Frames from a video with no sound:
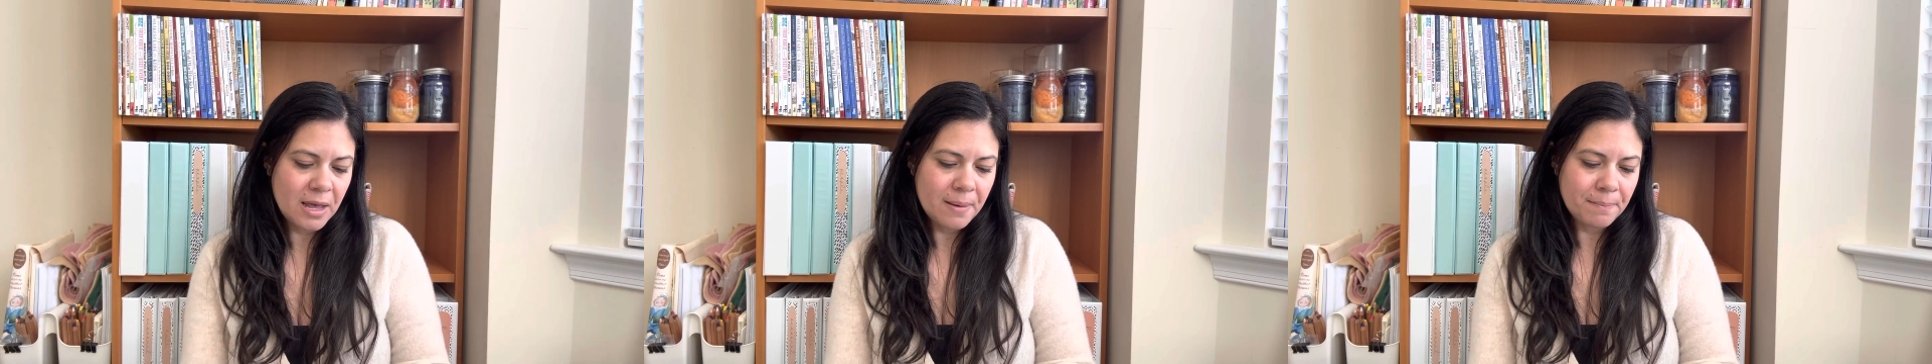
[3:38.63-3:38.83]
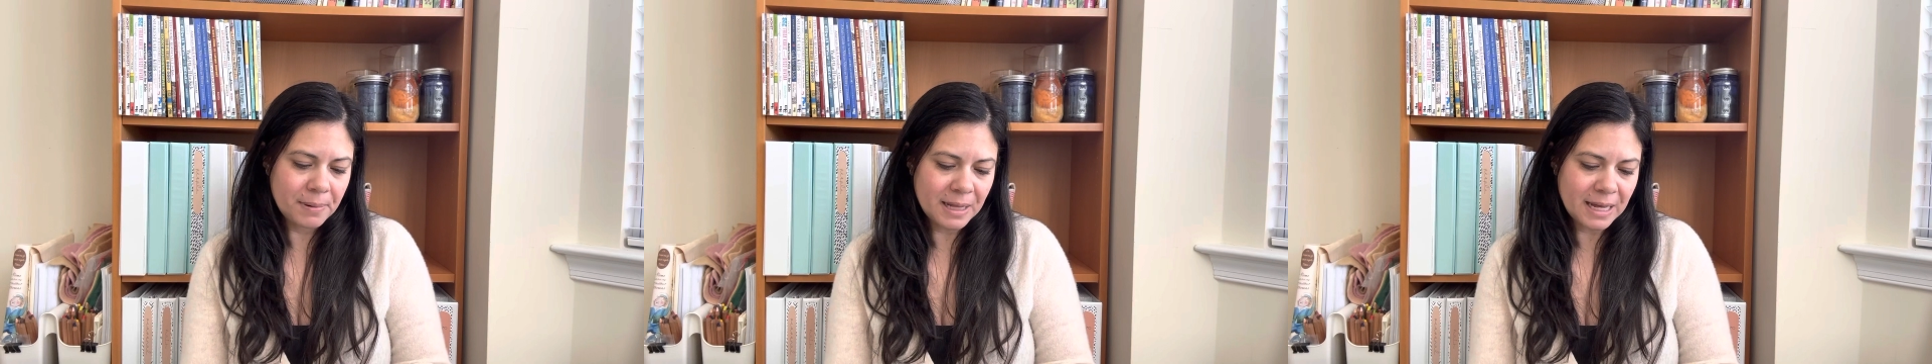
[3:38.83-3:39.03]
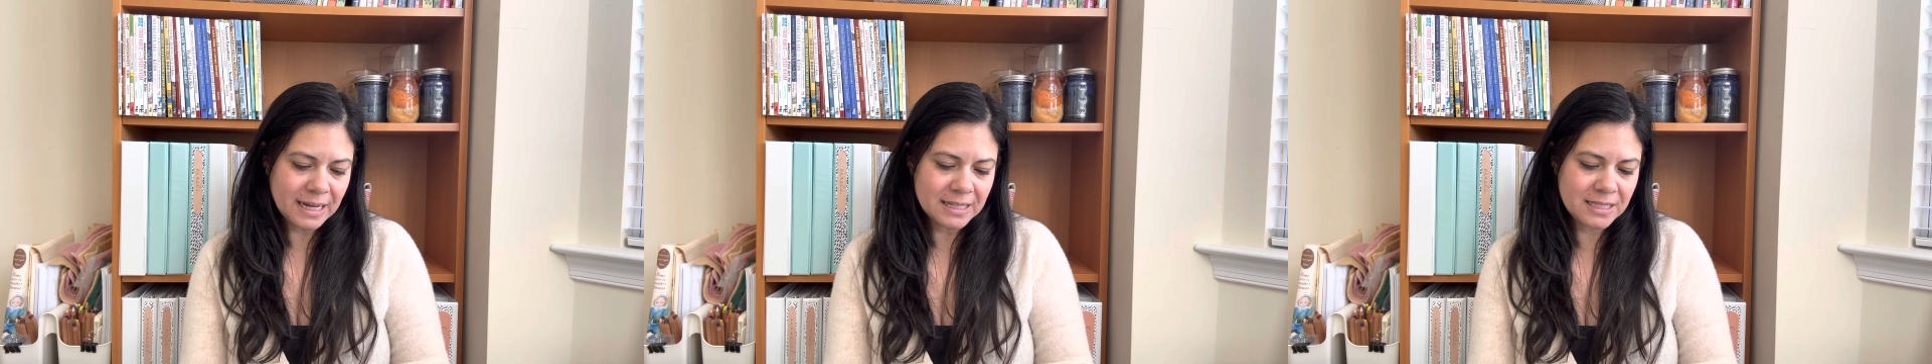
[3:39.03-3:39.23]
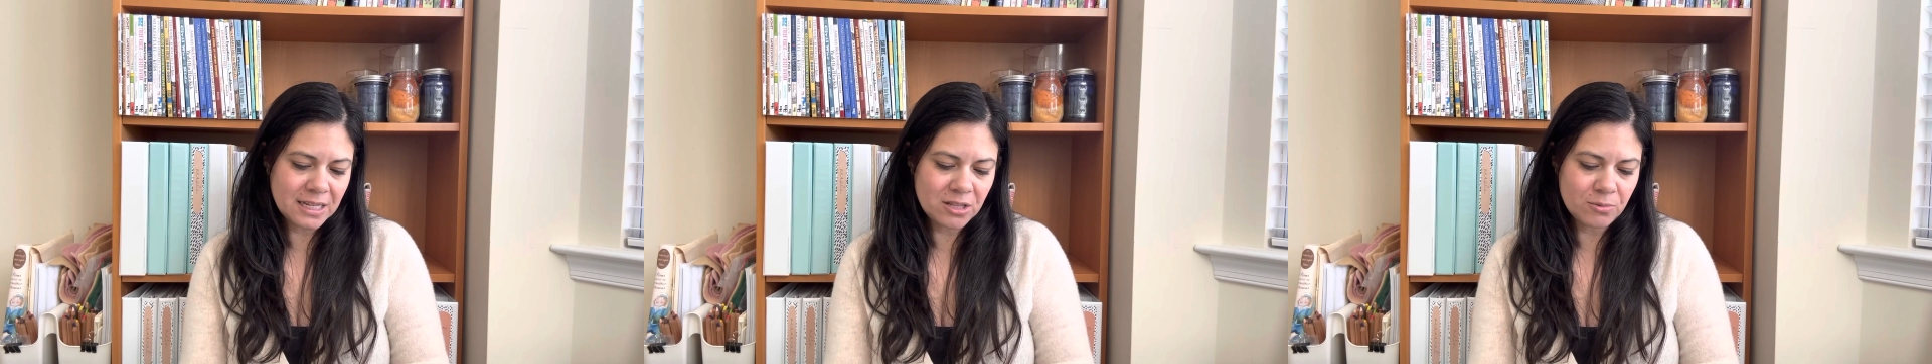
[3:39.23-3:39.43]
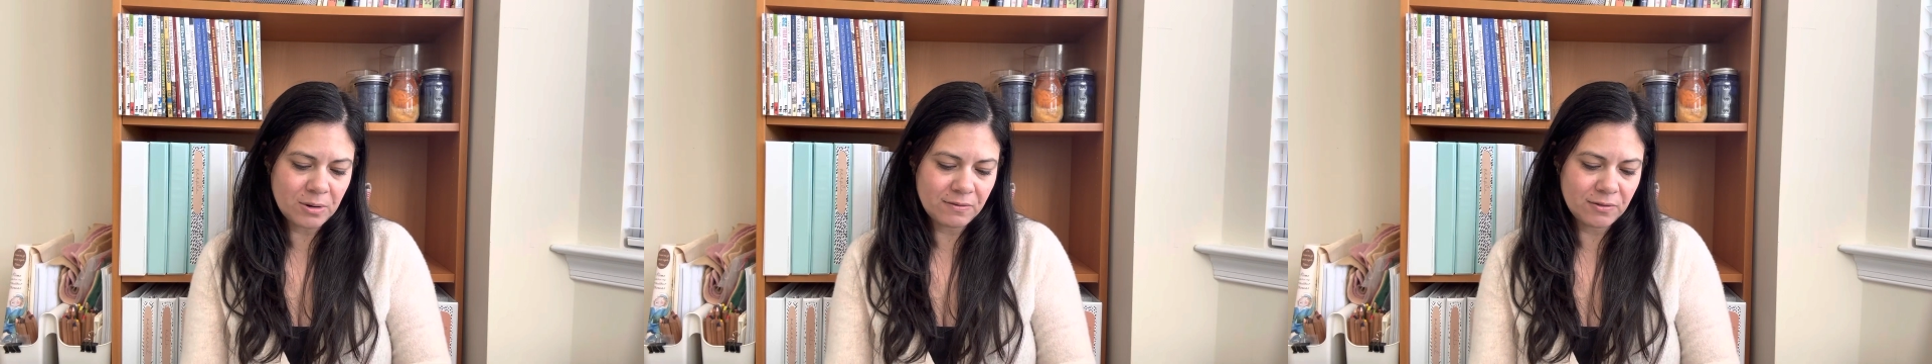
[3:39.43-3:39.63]
Blacks in
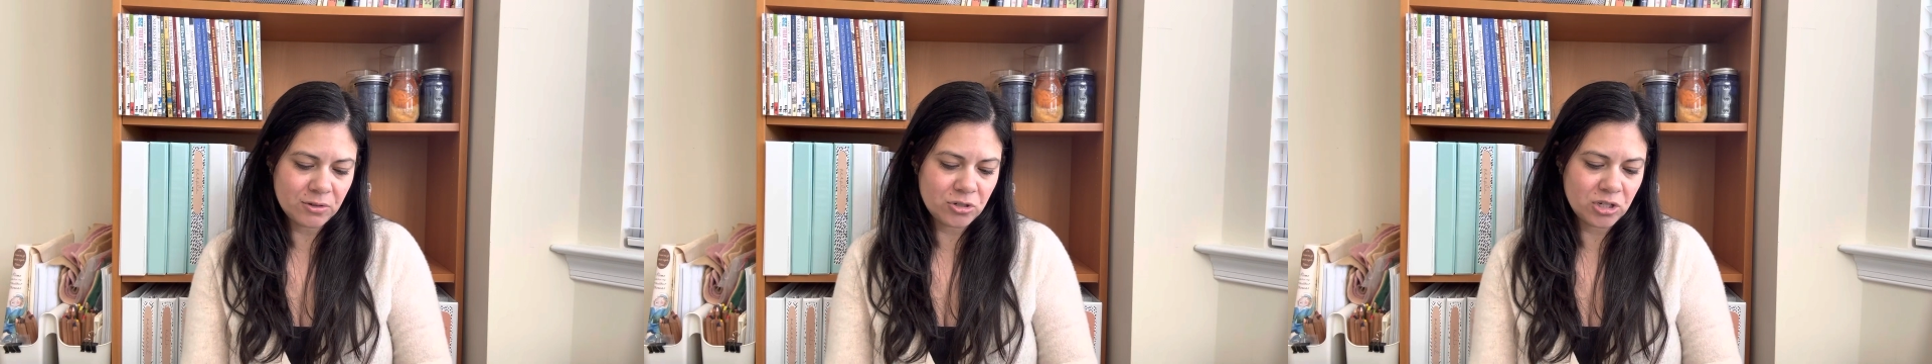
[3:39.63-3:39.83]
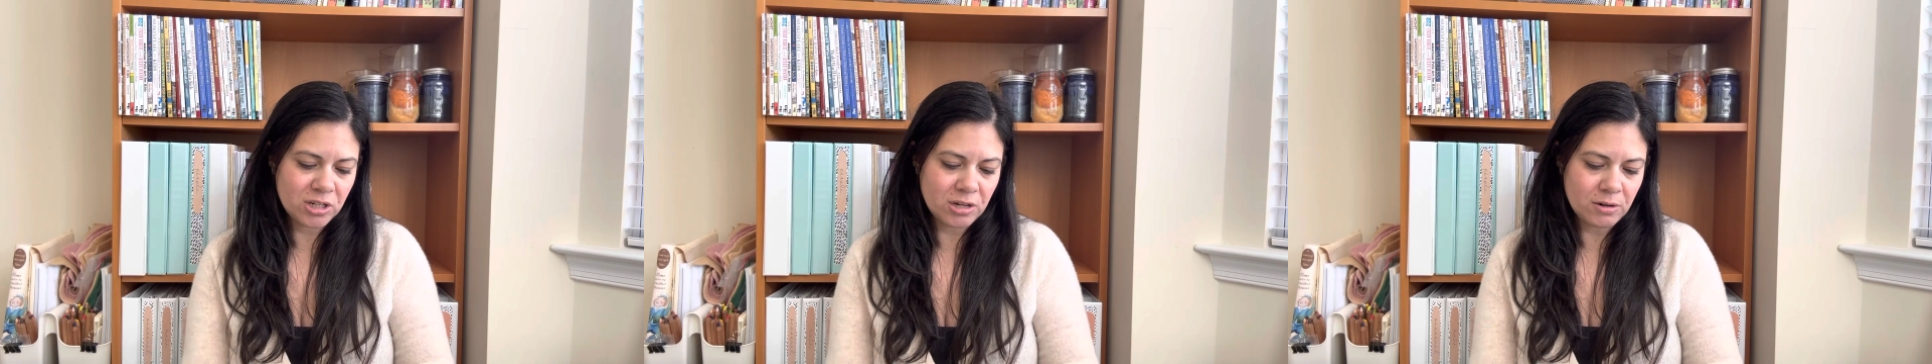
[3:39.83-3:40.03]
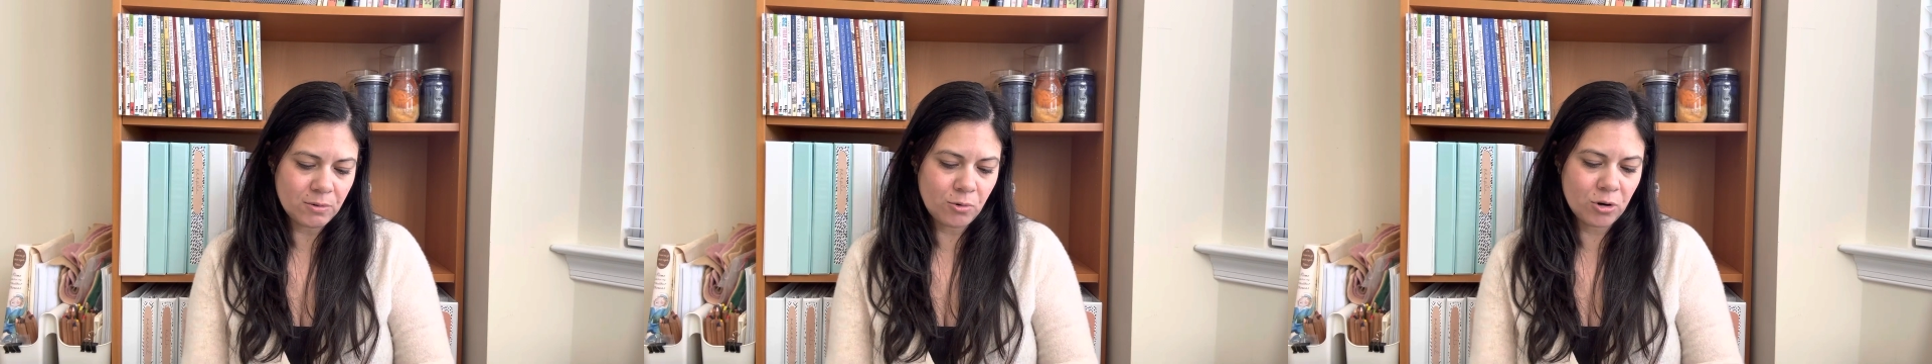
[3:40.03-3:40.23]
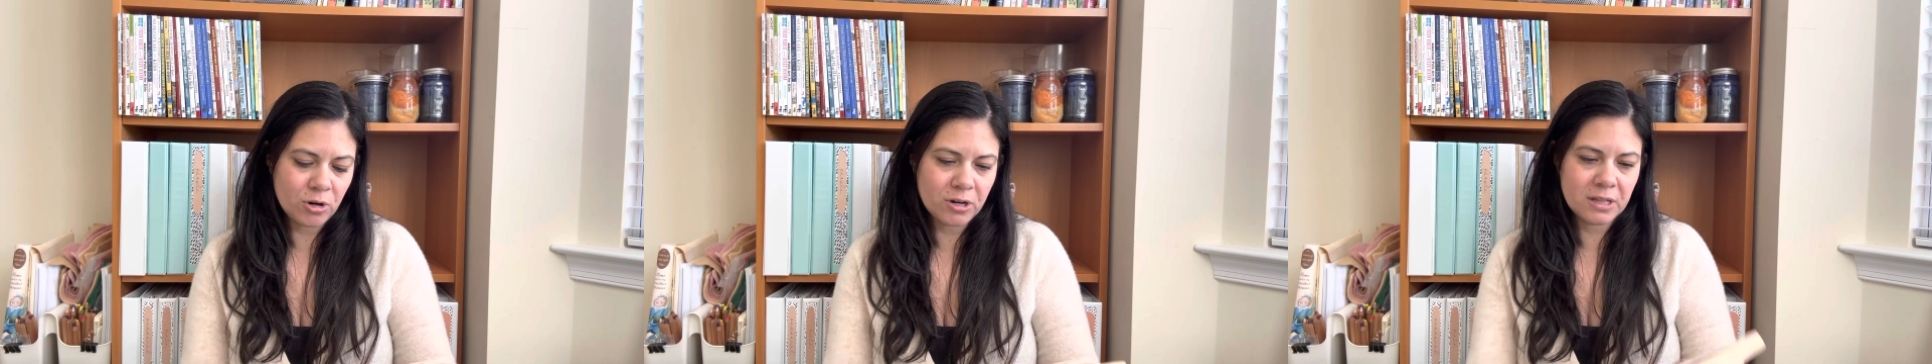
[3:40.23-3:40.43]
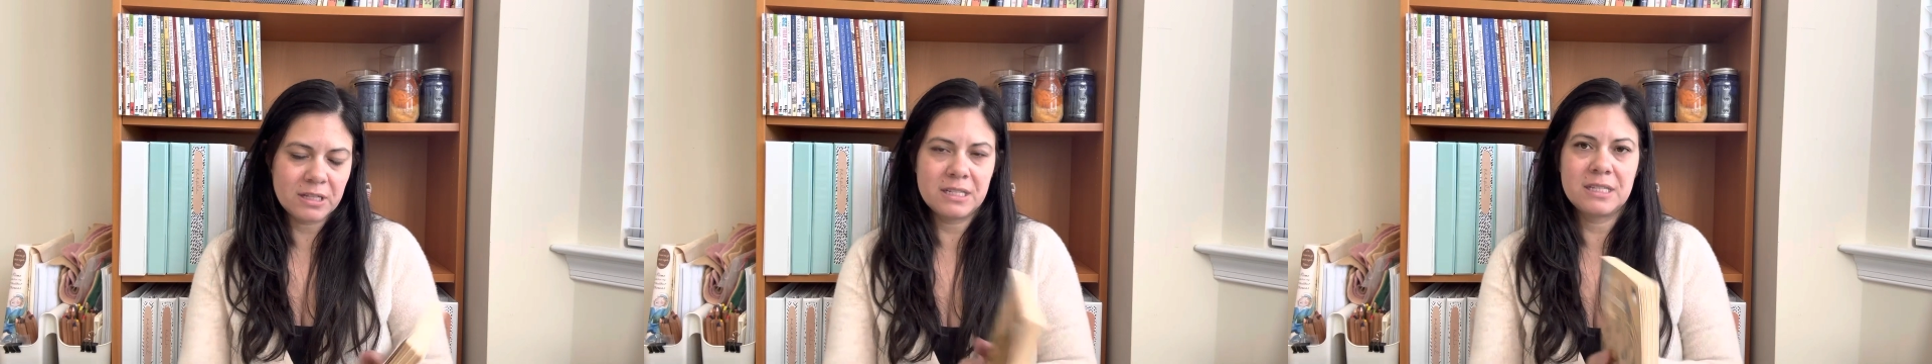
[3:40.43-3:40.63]
the Revolutionary War,
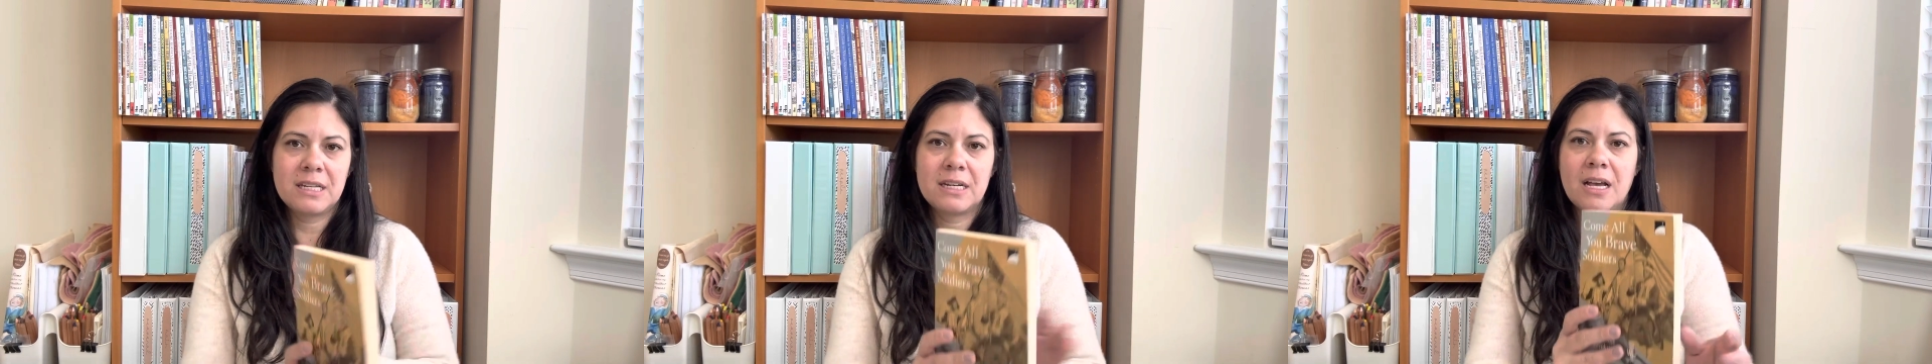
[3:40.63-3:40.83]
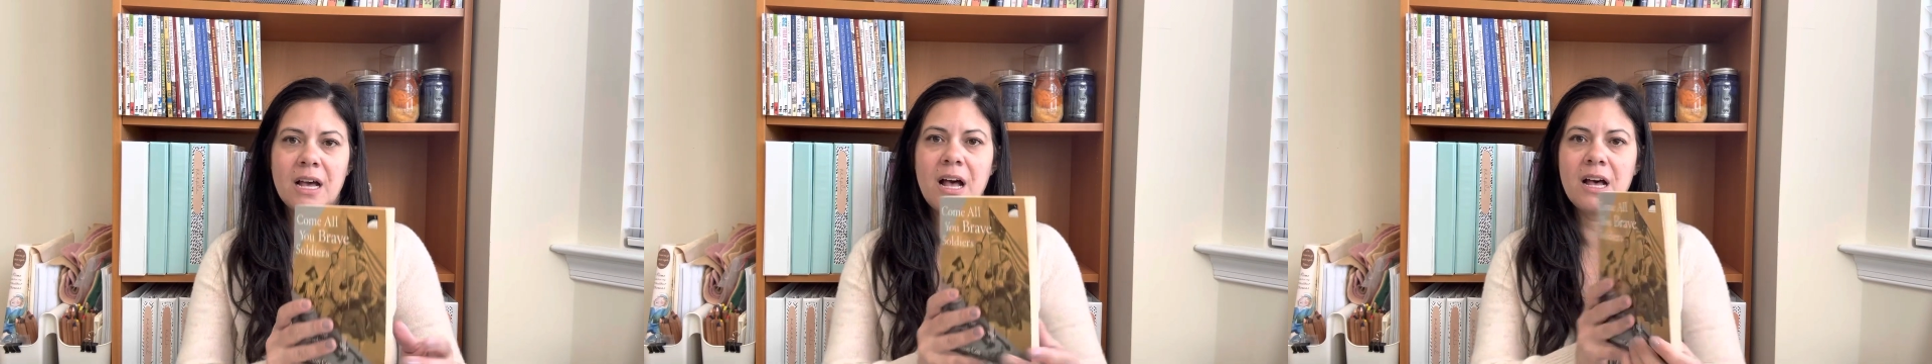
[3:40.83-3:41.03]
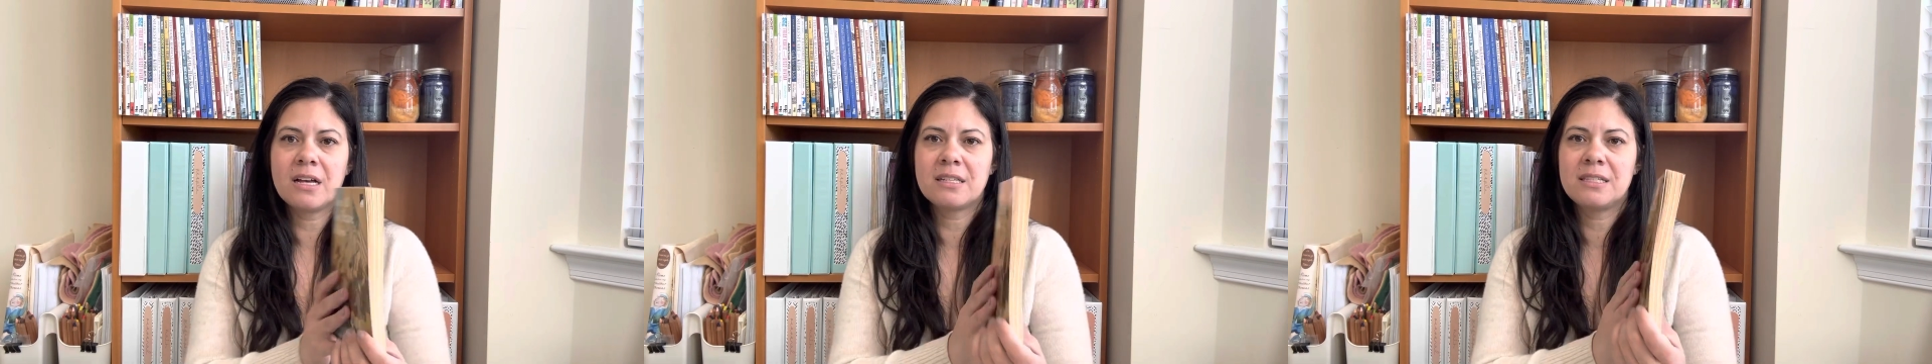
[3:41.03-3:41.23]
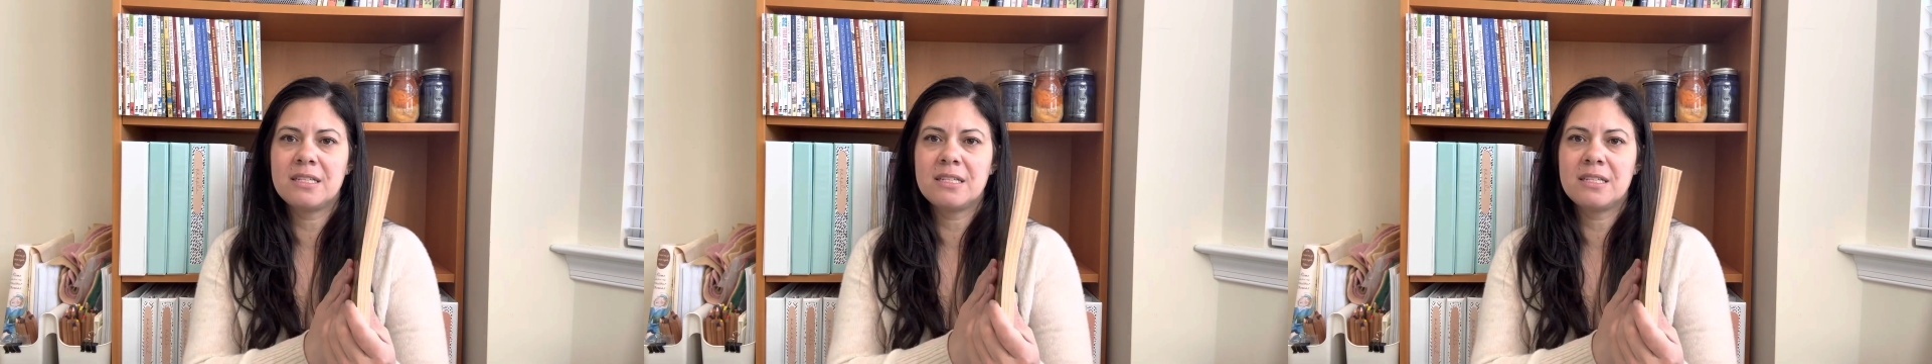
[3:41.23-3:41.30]
Clinton Cox.